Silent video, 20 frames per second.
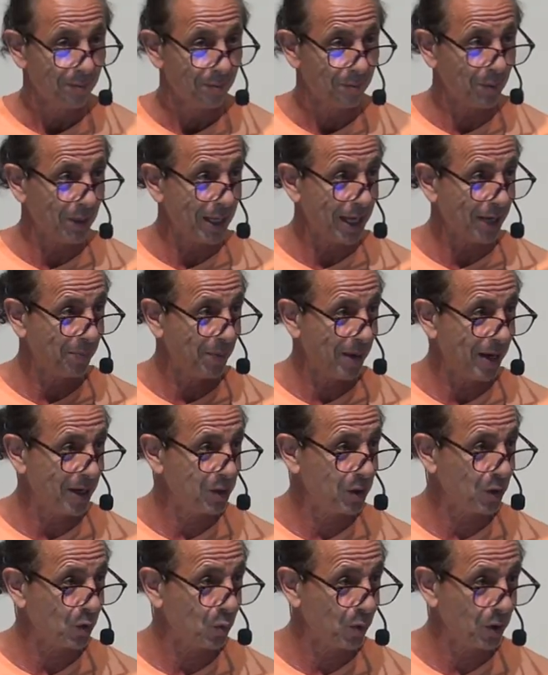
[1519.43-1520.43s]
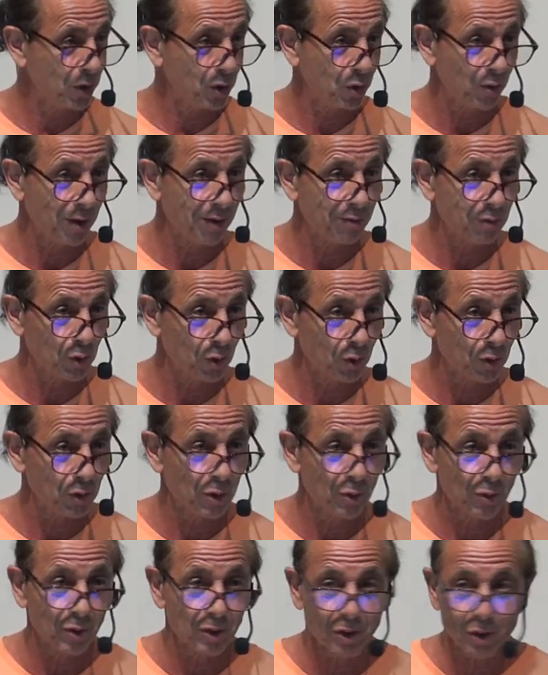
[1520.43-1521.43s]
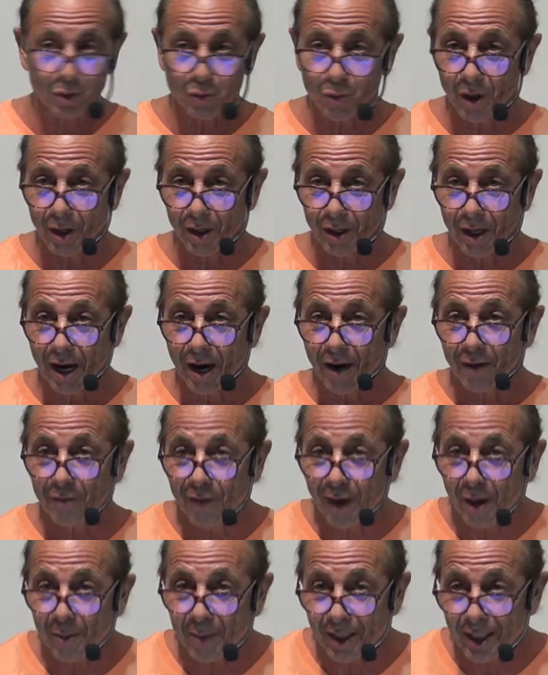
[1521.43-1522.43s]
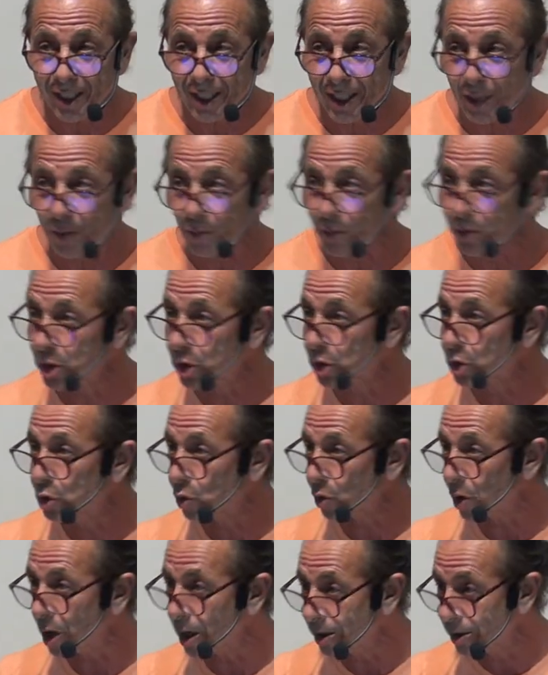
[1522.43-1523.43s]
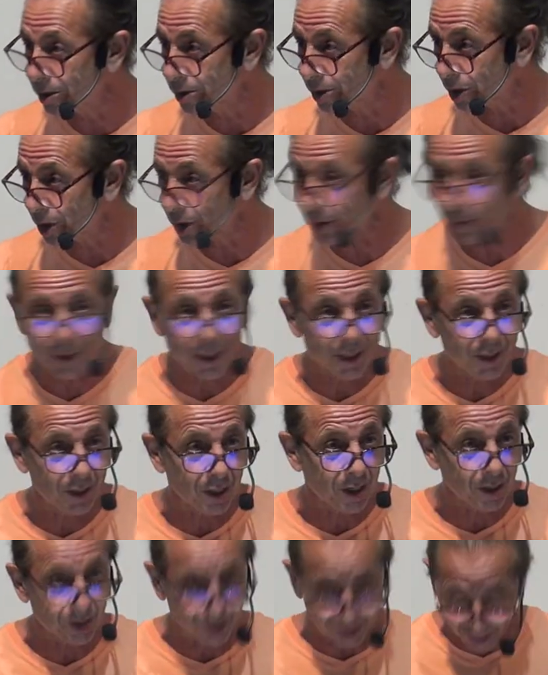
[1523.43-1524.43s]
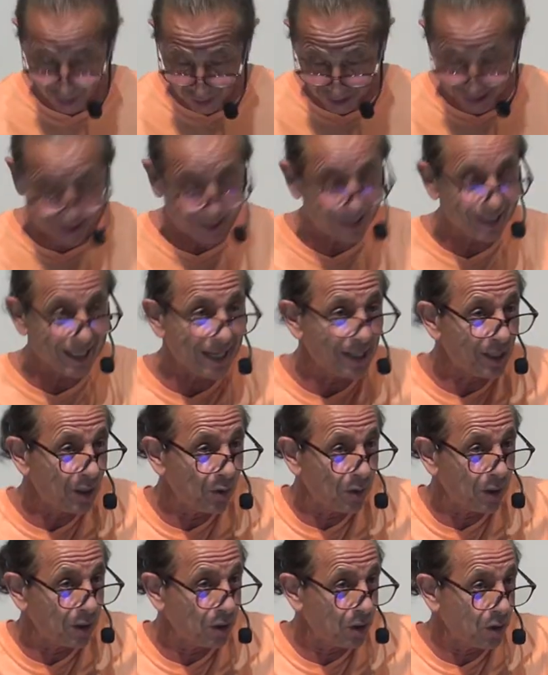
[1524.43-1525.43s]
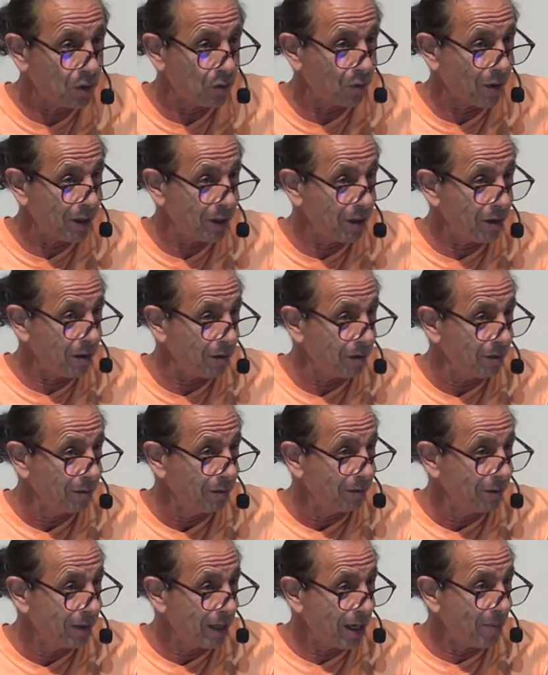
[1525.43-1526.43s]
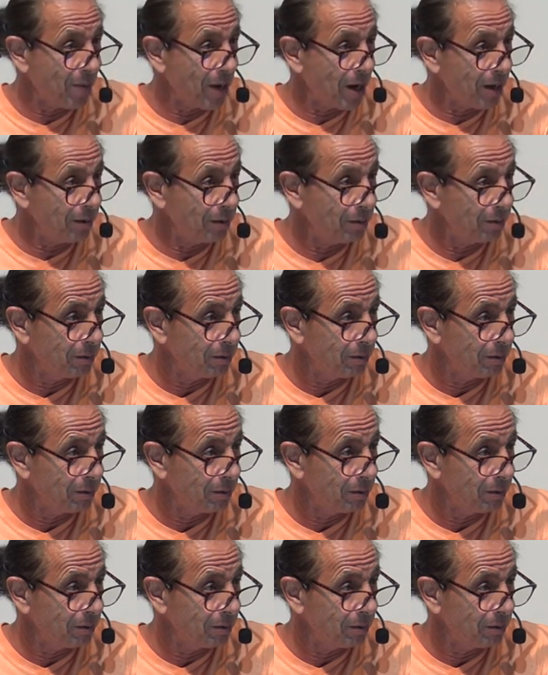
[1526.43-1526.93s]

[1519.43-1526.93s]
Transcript: black magic, witchcraft, sorcery, which is what? pharmakeia, which is drugs. Look what it does. This is exactly what it does right here. Amen.